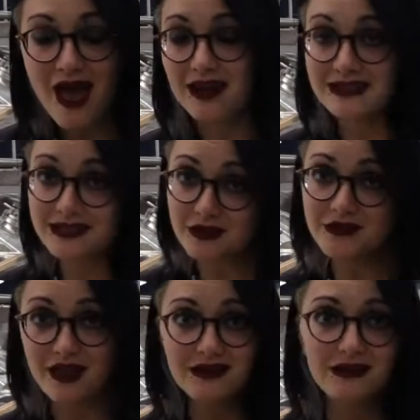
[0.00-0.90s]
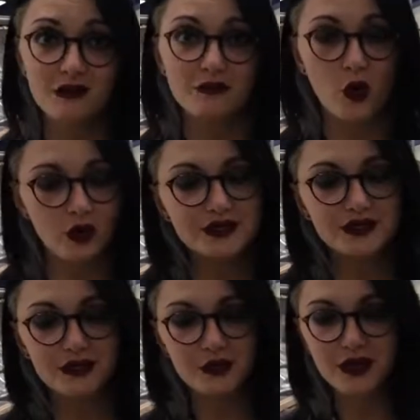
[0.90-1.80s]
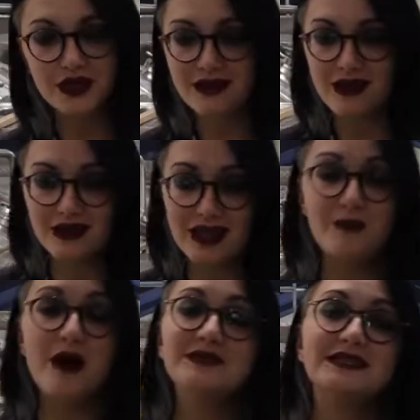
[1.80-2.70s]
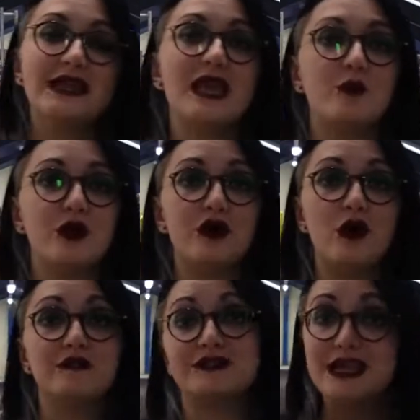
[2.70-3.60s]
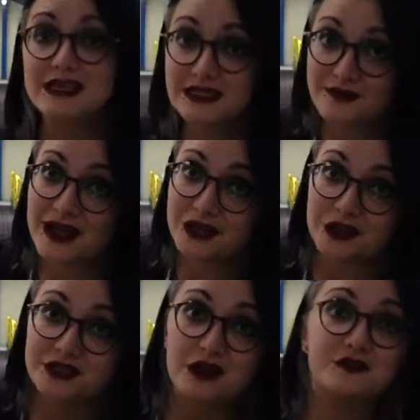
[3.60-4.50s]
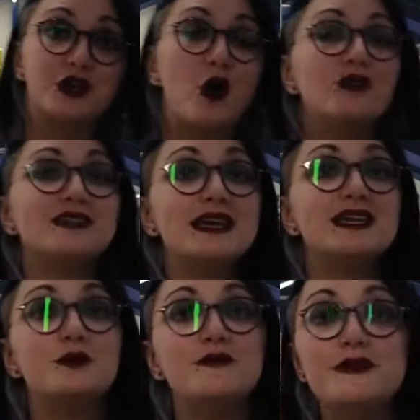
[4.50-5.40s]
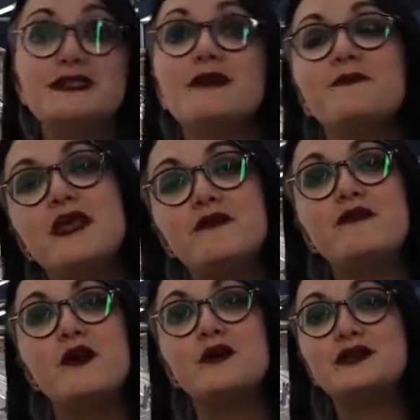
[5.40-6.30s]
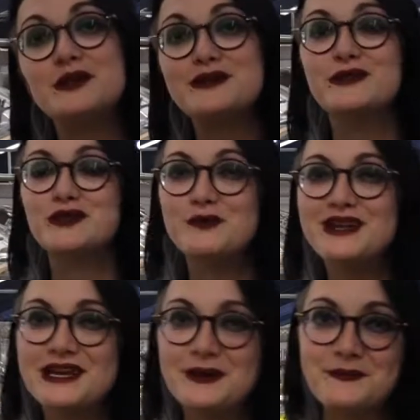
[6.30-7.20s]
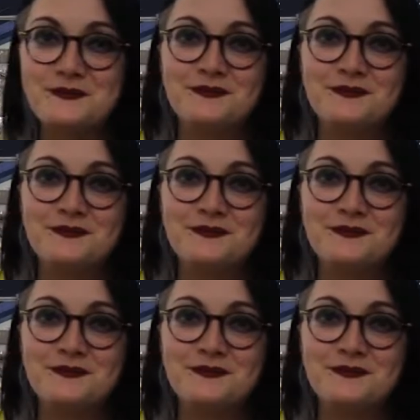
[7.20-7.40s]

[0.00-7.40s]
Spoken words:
And until then, of course, you can keep up to date with all of Diggett's adventures and obviously all the sites we visit if you follow us on social media.